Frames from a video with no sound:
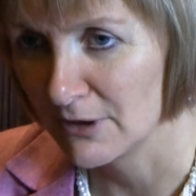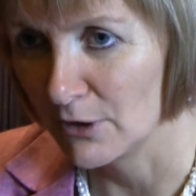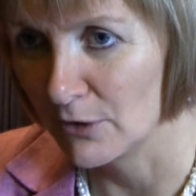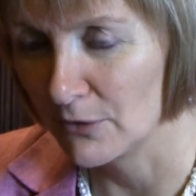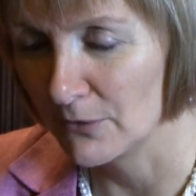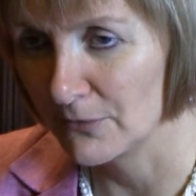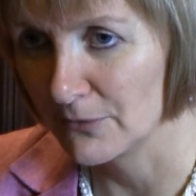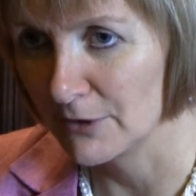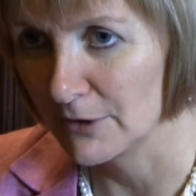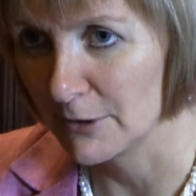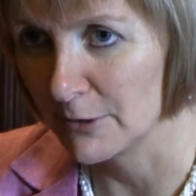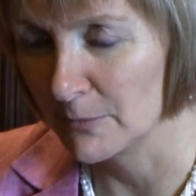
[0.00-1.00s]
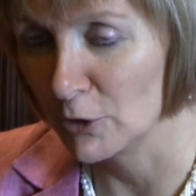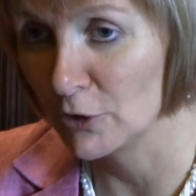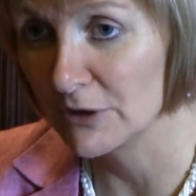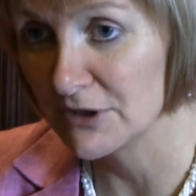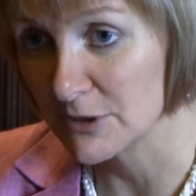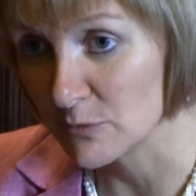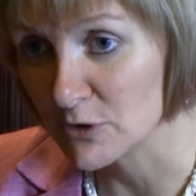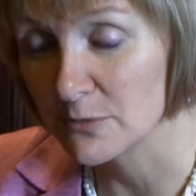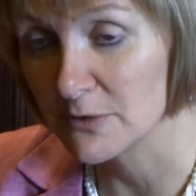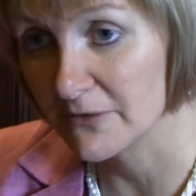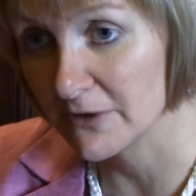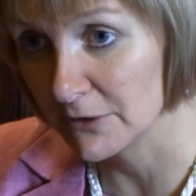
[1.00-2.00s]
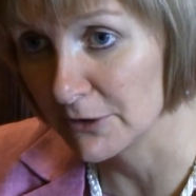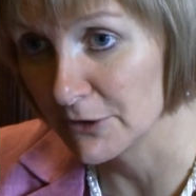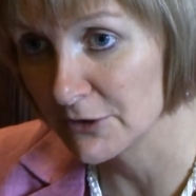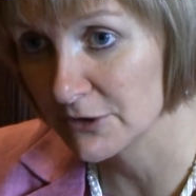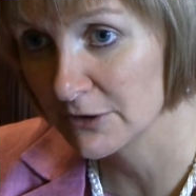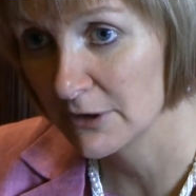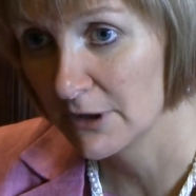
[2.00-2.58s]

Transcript: of early symptoms of illness,